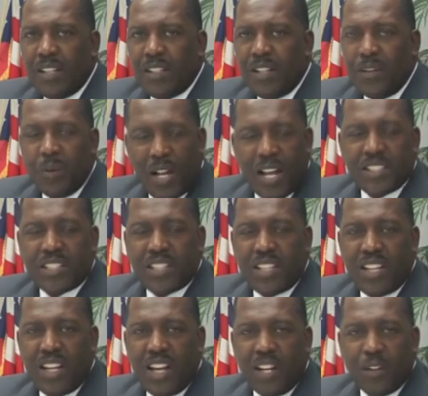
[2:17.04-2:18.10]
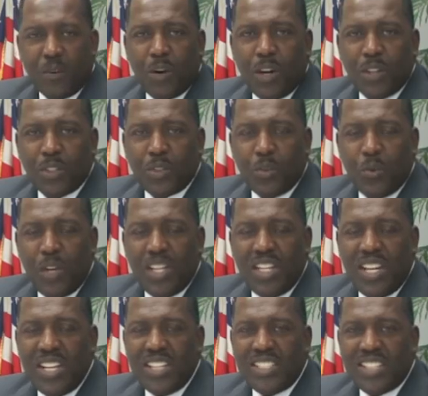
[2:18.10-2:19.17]
In other words, we
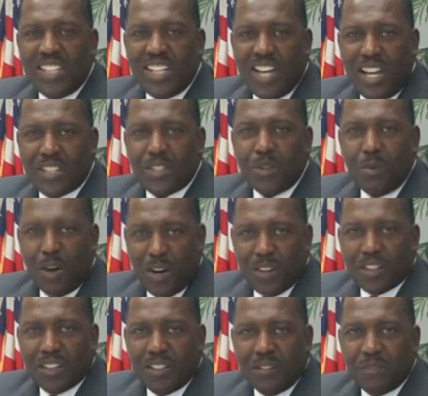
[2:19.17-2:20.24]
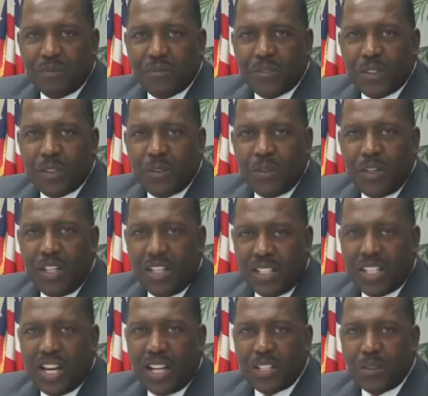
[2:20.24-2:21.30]
need to get to work. We
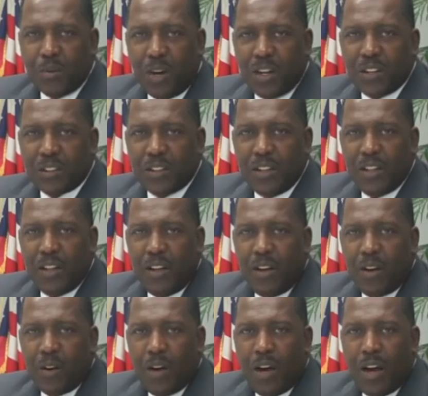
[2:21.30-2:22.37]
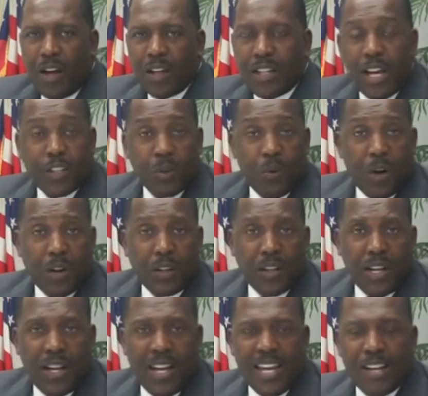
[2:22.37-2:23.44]
need to get to work. Get to
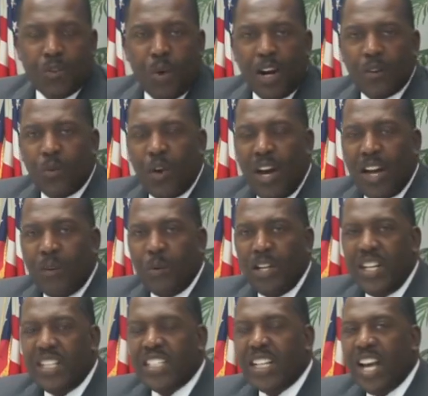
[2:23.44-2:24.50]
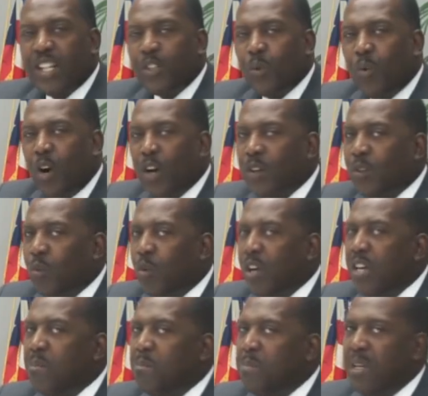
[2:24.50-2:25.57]
work in what way? We need to get to work
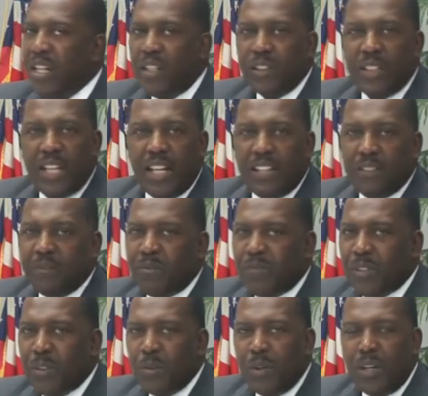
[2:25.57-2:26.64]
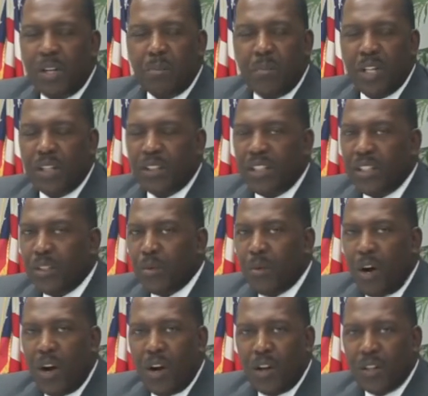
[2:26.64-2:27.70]
rebuilding. We're rebuilding the
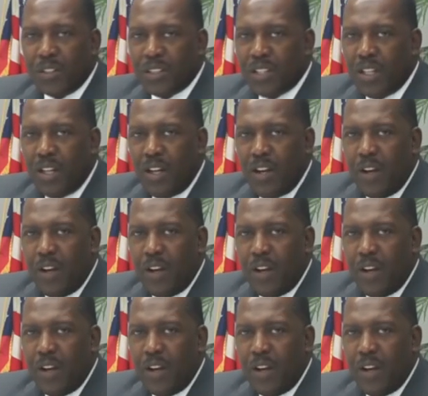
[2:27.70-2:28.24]
walls.